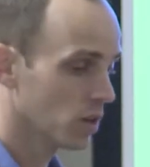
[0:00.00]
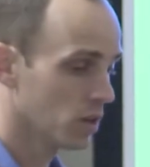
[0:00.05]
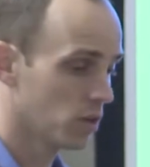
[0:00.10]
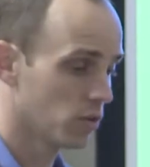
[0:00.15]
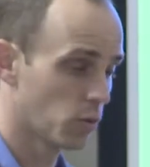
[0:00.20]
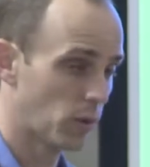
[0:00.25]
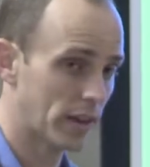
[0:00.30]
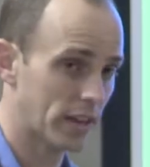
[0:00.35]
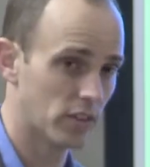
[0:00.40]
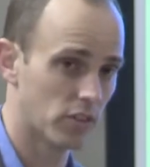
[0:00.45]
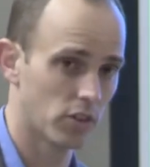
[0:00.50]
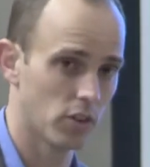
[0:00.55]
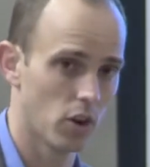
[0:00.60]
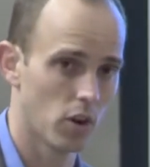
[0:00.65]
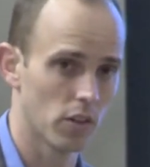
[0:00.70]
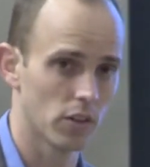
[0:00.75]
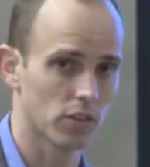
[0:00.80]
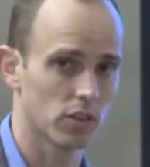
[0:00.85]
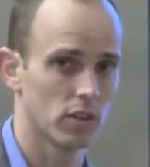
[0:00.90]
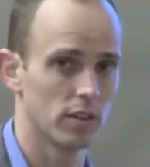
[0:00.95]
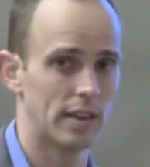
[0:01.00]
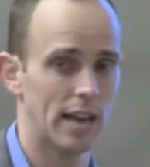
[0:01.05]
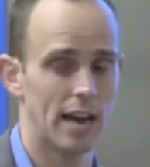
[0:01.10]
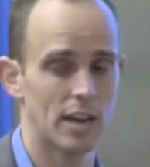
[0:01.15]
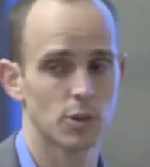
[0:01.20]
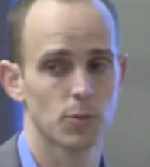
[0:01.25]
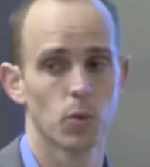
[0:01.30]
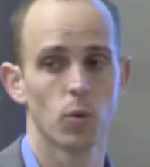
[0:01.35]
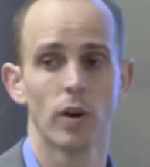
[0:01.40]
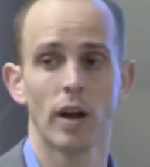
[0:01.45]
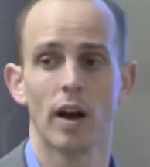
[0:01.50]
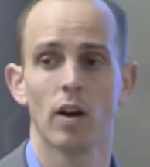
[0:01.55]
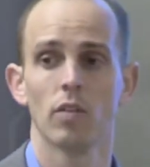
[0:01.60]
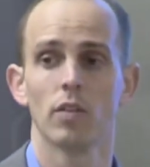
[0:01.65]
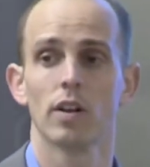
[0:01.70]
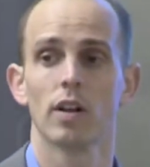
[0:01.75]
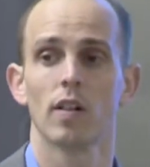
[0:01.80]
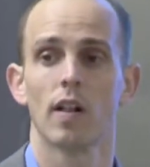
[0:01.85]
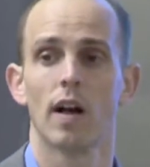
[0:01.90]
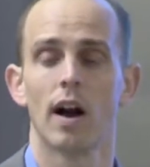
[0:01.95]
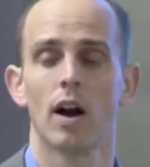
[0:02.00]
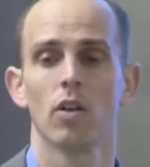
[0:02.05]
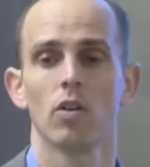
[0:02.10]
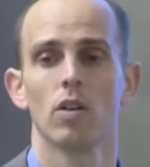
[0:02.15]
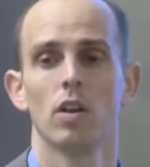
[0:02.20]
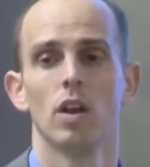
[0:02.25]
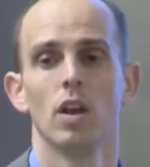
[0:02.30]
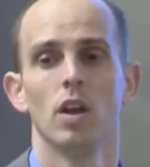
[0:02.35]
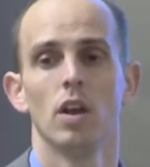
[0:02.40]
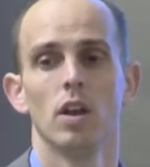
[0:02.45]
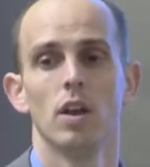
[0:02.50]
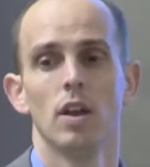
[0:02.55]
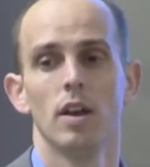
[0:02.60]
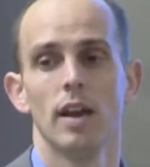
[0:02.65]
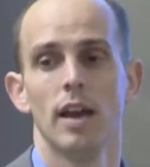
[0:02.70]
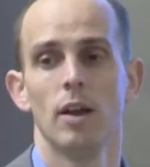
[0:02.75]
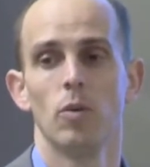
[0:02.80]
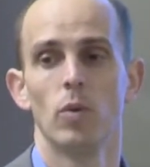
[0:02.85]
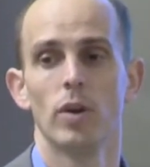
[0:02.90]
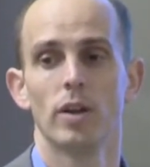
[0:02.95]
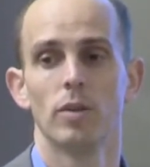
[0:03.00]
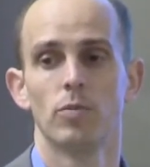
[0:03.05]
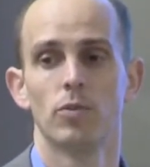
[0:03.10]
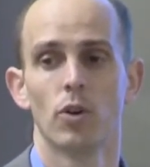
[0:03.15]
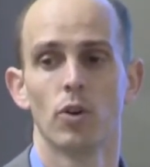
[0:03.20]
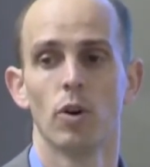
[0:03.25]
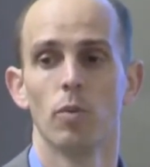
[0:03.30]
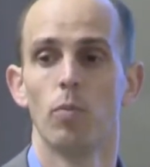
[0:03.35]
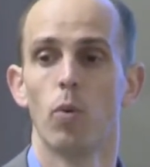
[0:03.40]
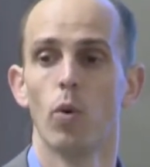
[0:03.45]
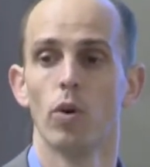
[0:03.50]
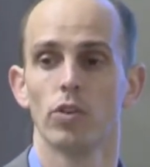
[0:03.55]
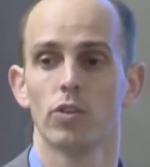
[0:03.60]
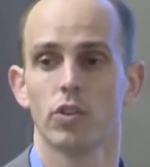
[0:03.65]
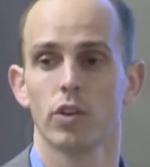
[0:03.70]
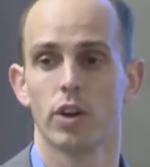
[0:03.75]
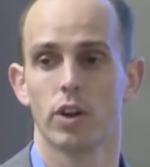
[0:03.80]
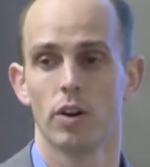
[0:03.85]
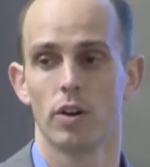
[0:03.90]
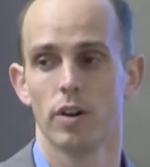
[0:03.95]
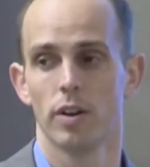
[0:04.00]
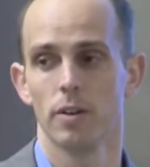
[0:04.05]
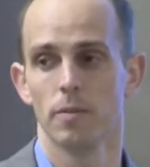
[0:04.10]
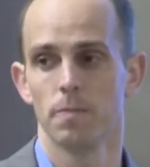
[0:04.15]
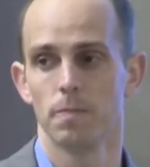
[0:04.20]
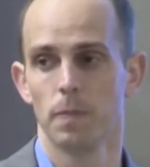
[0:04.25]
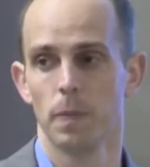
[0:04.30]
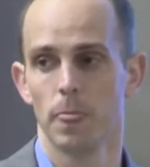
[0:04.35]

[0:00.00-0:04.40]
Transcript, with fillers: is we can see all this in a dashboard out in the cloud, and we can turn on port security.